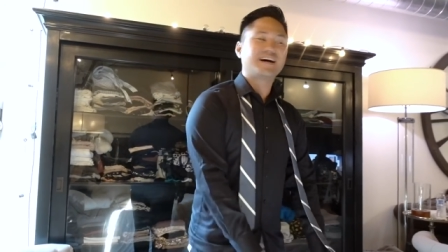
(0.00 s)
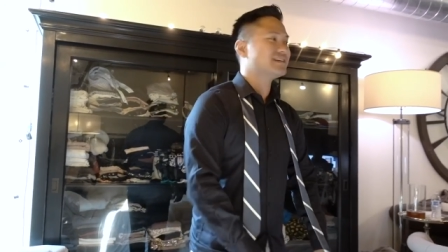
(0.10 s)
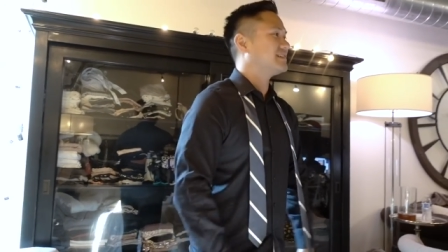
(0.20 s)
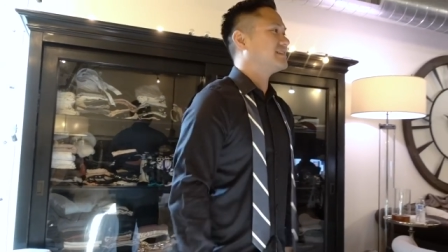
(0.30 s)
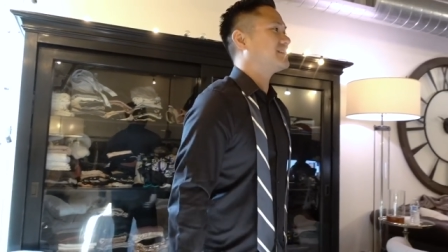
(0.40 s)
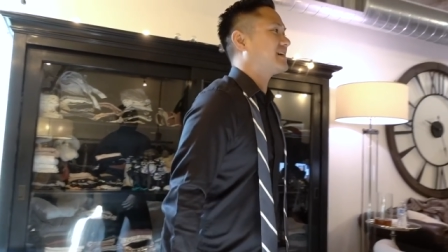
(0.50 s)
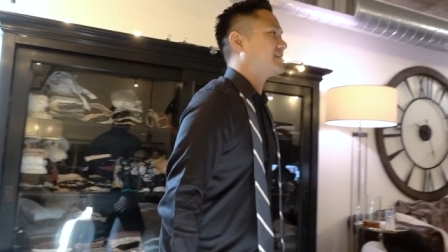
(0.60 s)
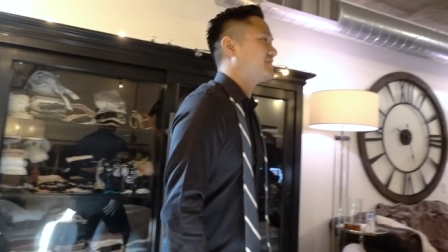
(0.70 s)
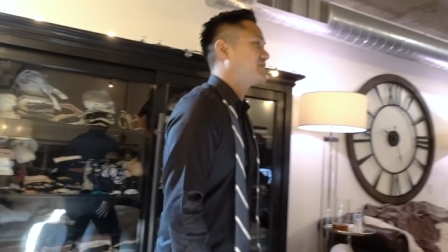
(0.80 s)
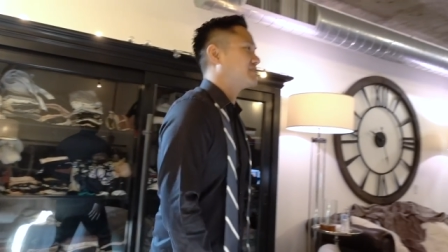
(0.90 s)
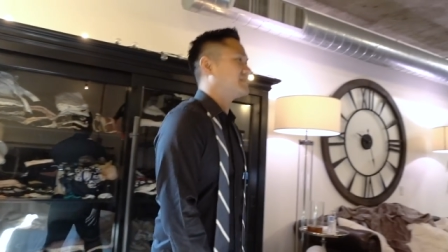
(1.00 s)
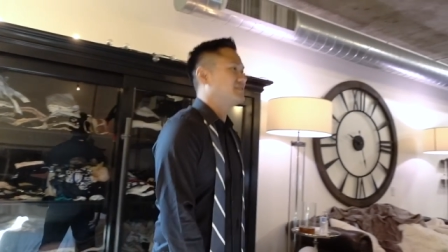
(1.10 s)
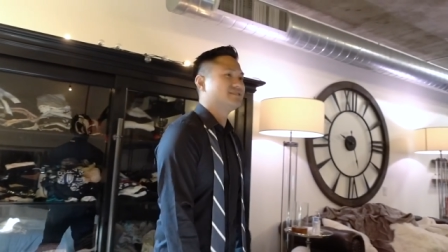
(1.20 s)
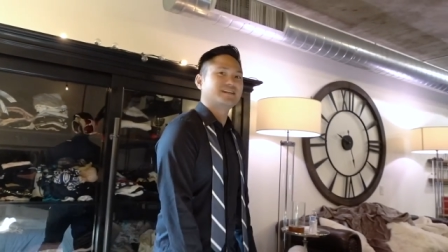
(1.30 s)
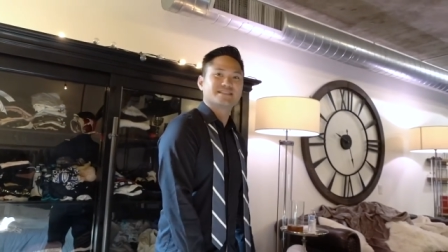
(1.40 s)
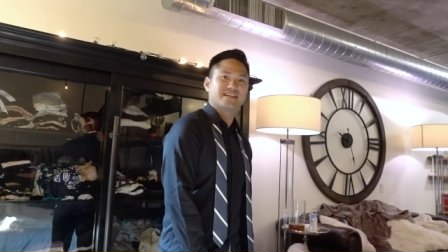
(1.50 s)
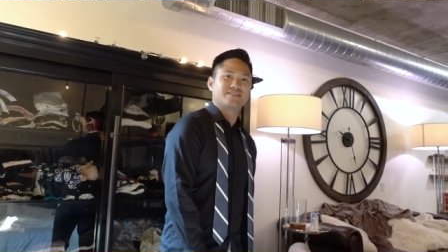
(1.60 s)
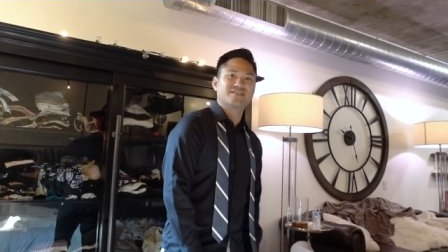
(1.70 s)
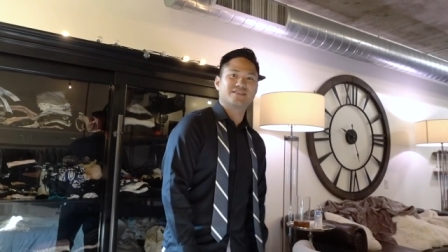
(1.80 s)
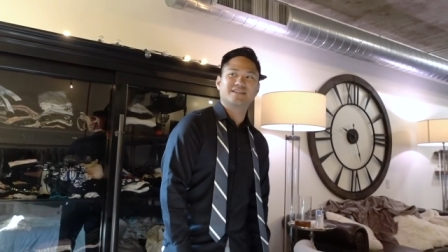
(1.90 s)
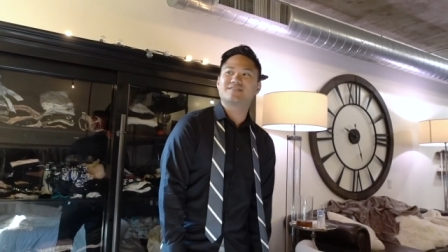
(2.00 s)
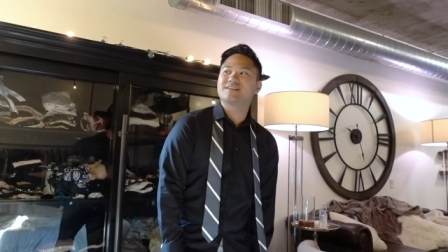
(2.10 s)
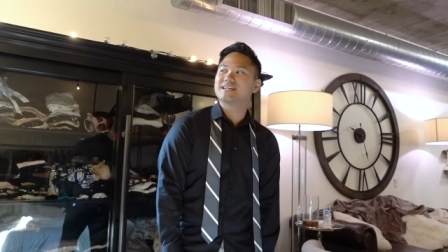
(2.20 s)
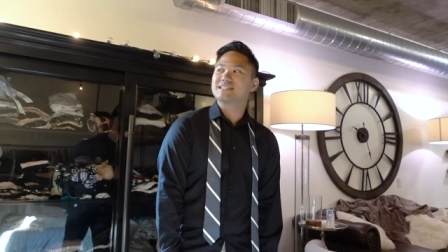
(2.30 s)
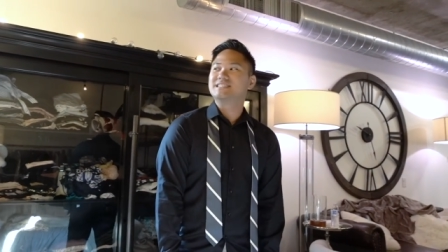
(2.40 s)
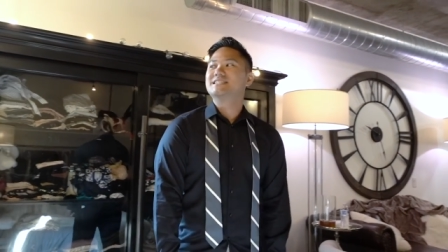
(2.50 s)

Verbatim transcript: house and it's like construction dust everywhere. I'm like,